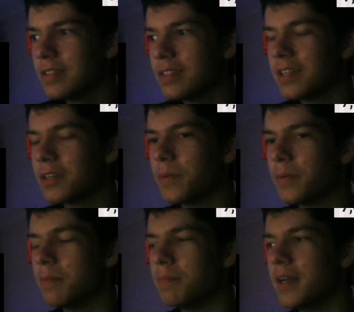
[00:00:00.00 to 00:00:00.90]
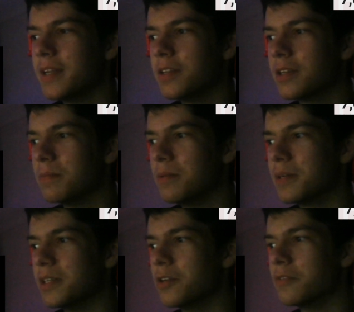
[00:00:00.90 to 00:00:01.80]
Take away the pain, you could be
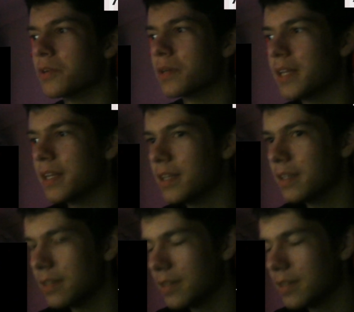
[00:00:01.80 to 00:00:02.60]
my Novocaine.